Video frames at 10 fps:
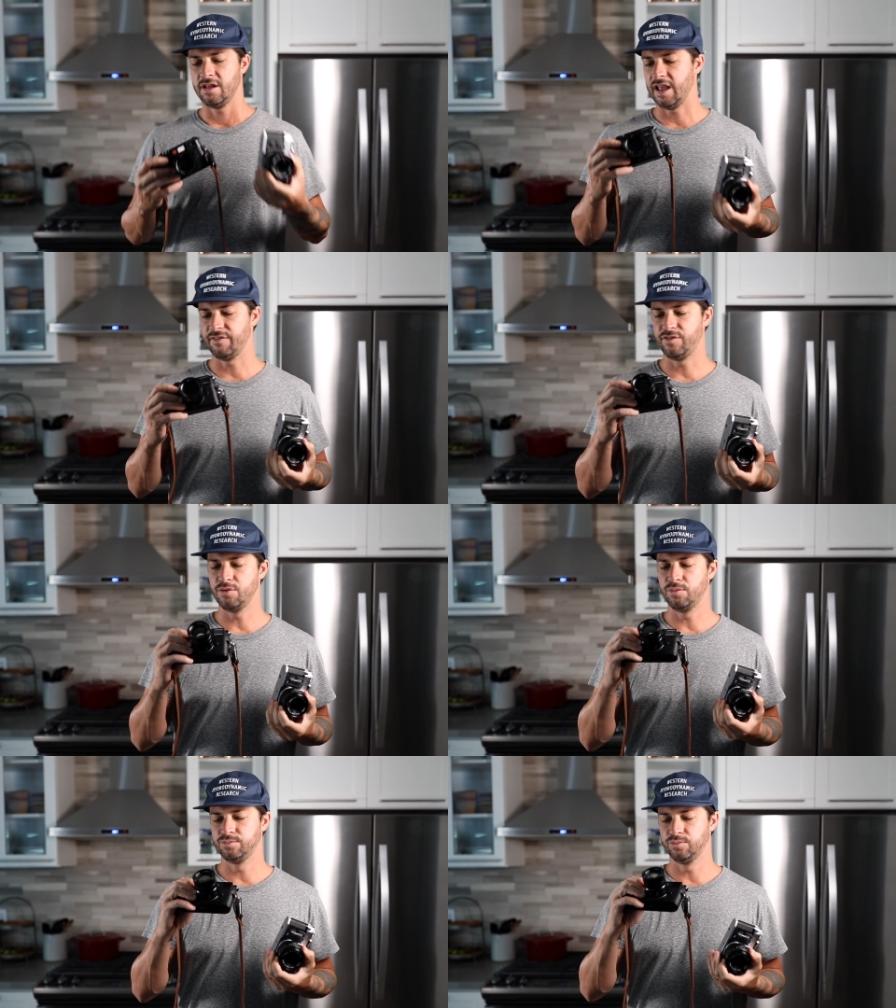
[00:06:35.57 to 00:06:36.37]
If
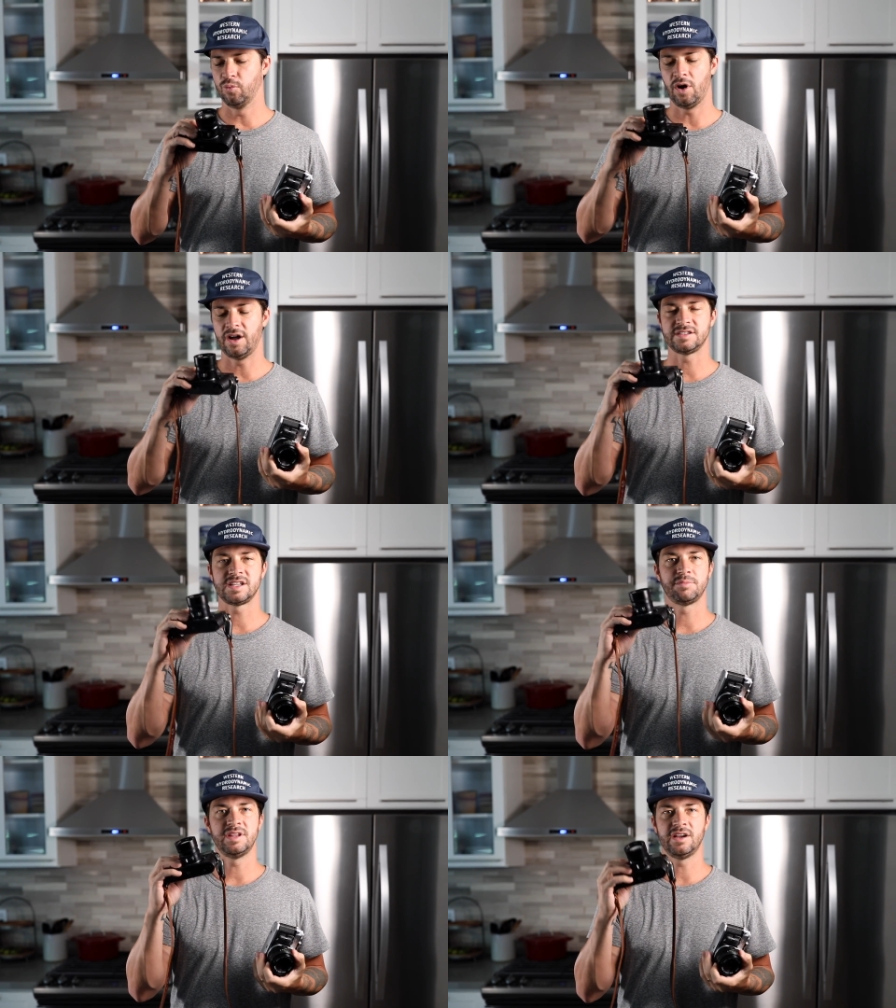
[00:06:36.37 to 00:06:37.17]
you want
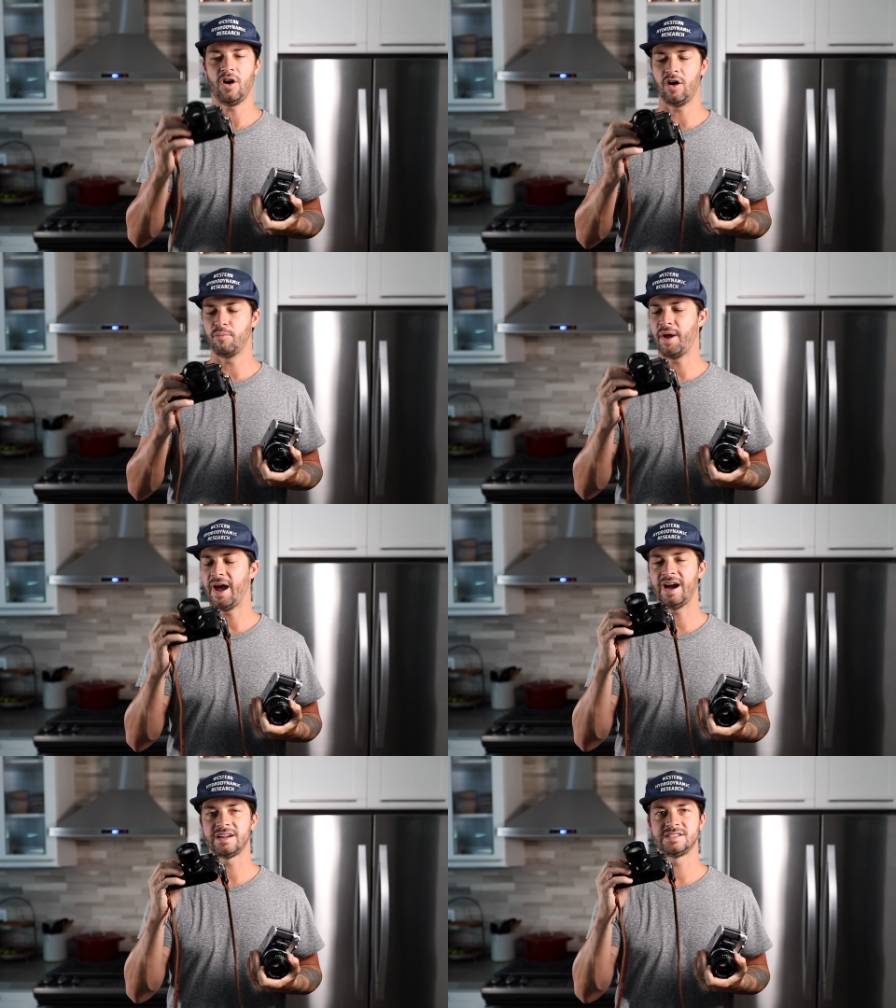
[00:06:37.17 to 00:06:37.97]
something
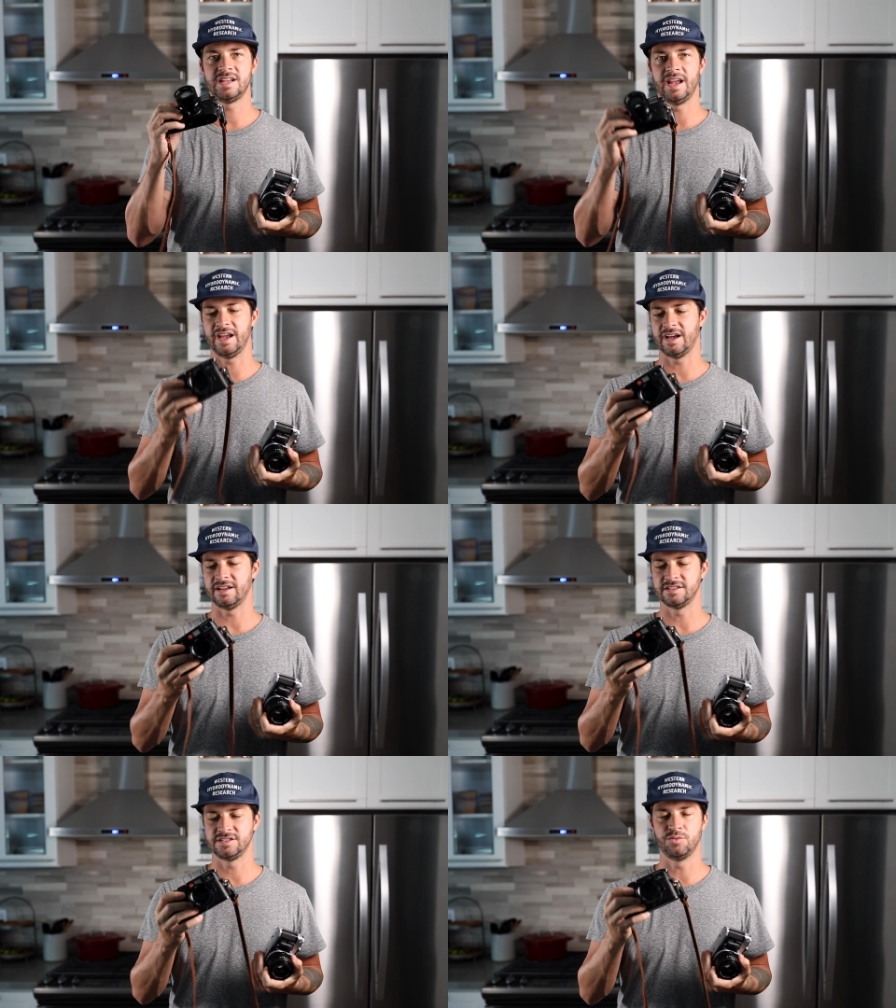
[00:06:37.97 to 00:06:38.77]
compact
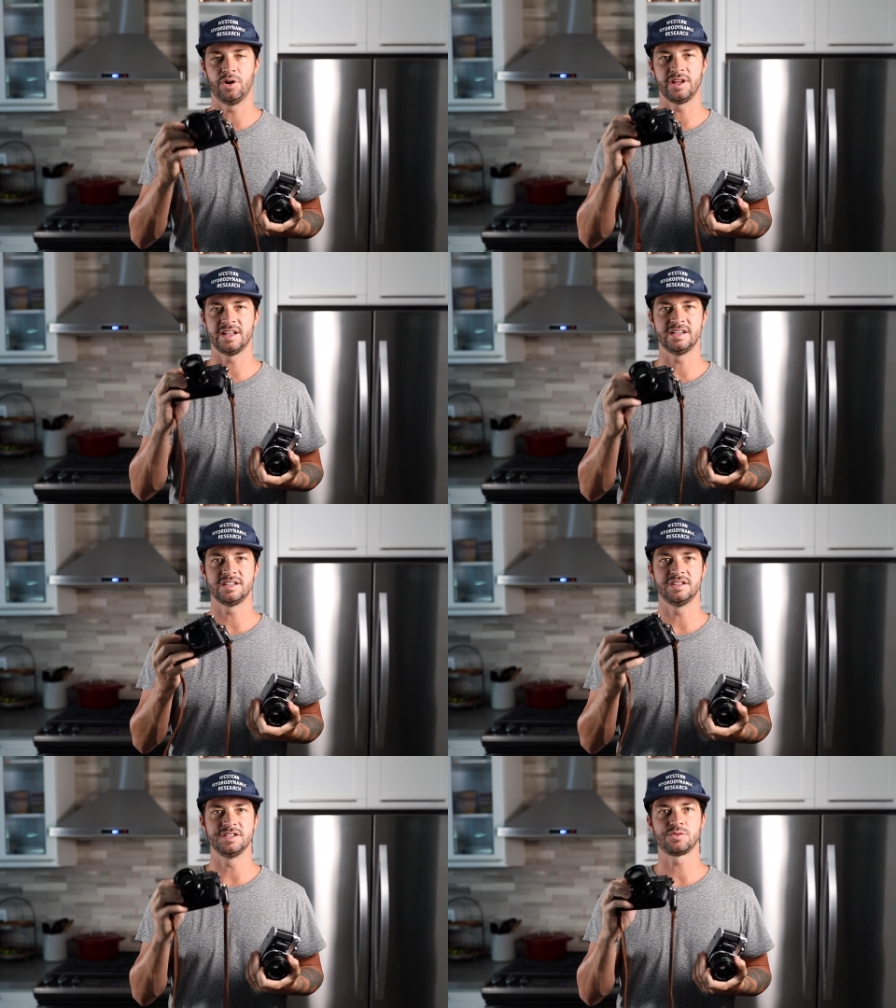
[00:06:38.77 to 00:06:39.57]
and want to get
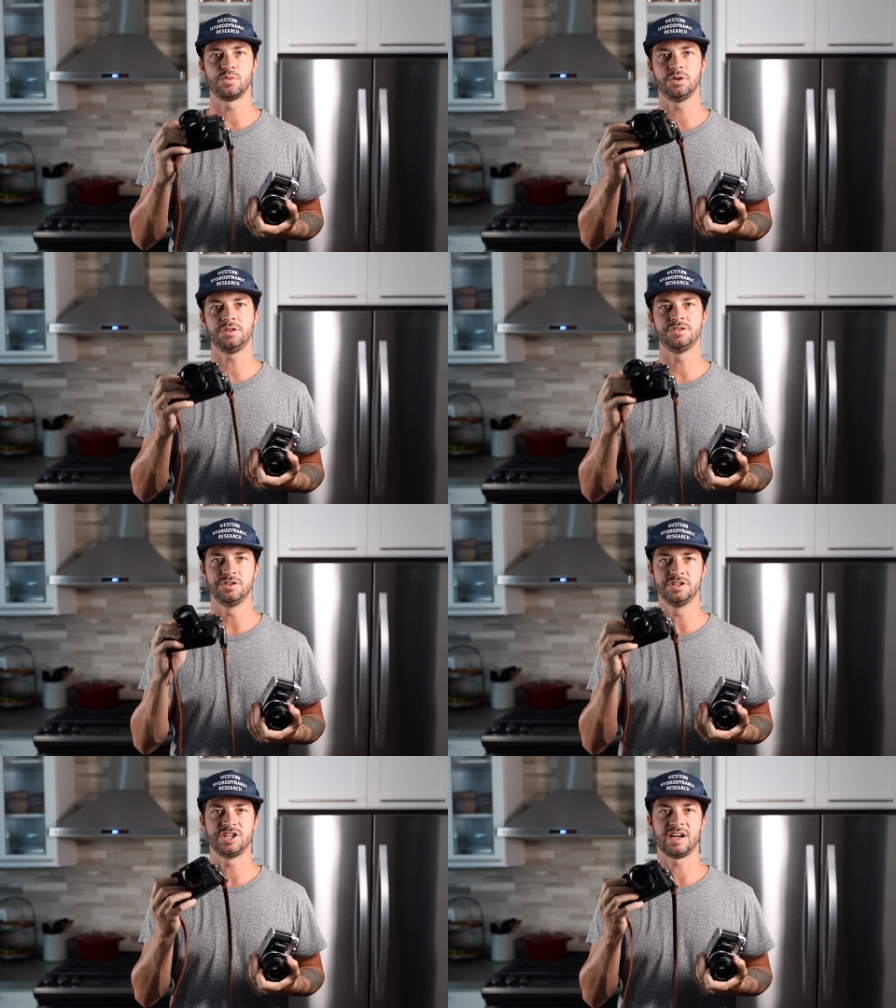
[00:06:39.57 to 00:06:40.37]
into this world,
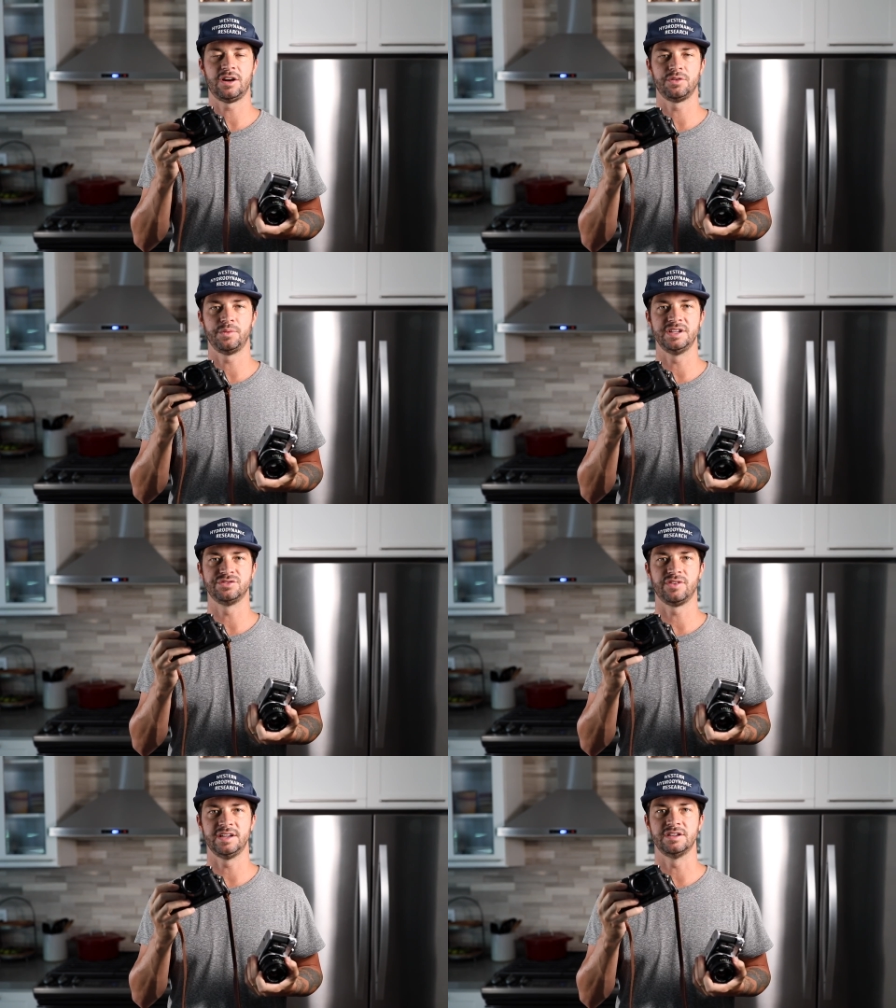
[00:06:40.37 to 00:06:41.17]
you can check out the
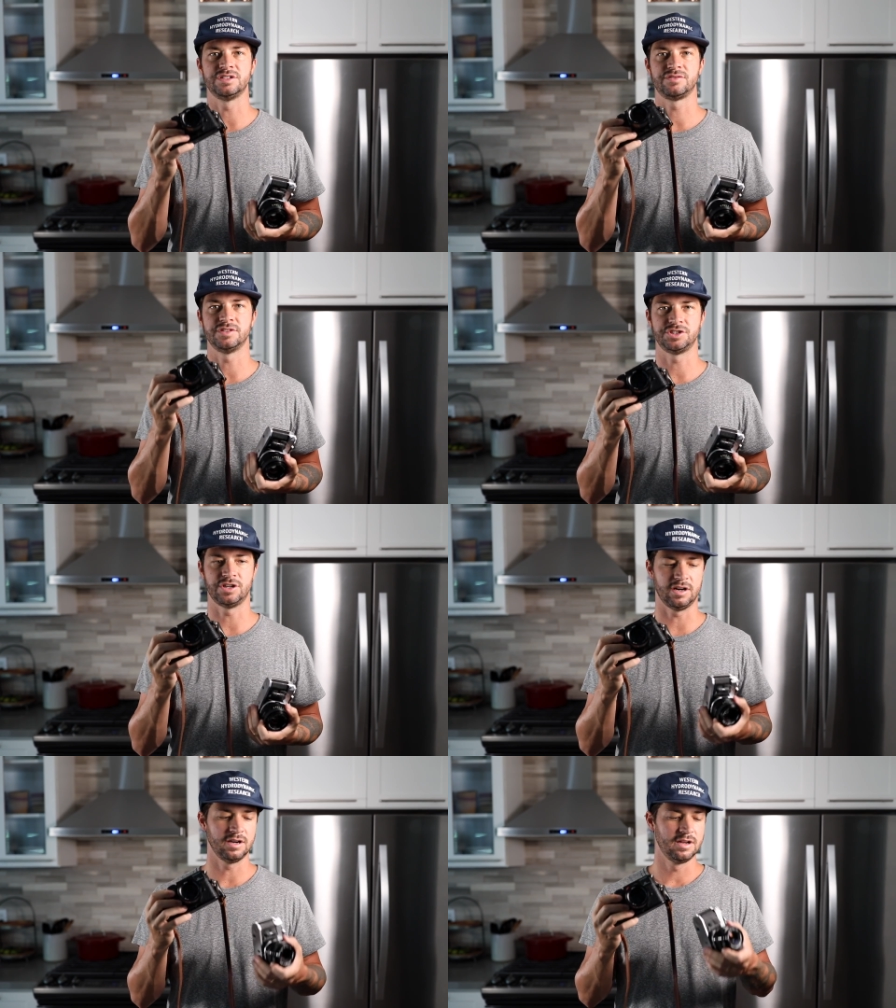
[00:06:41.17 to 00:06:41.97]
rangefinders for
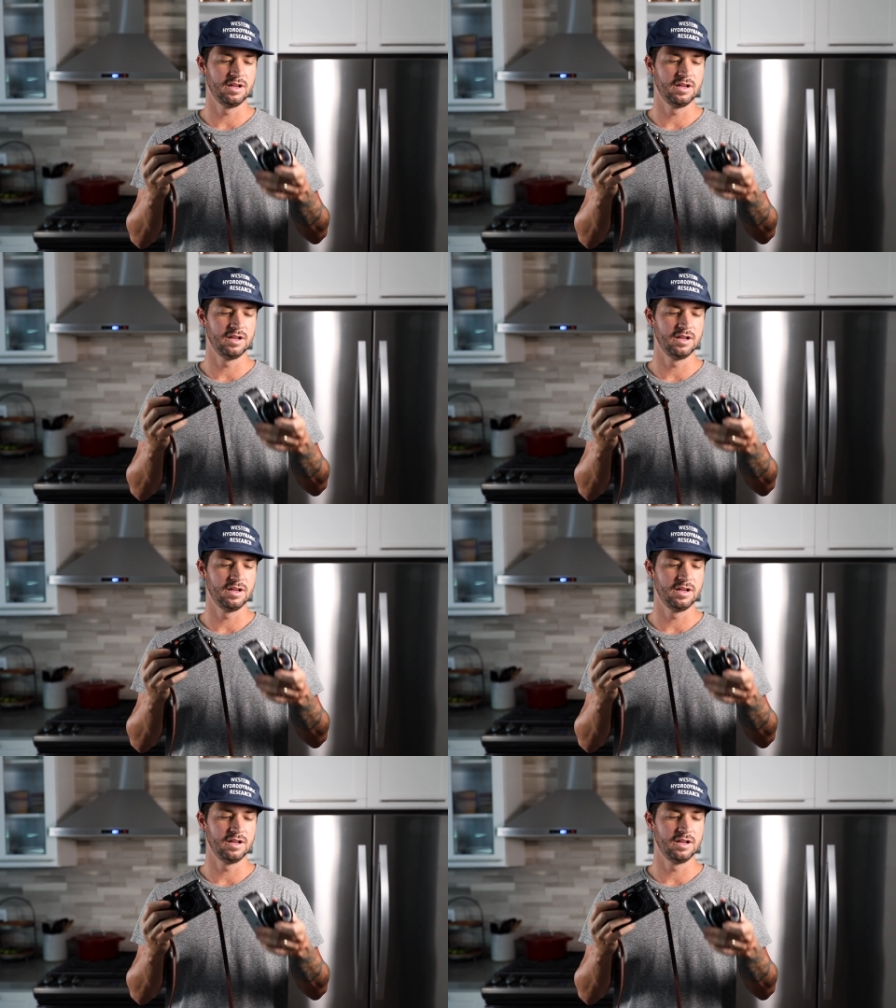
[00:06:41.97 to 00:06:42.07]
sure.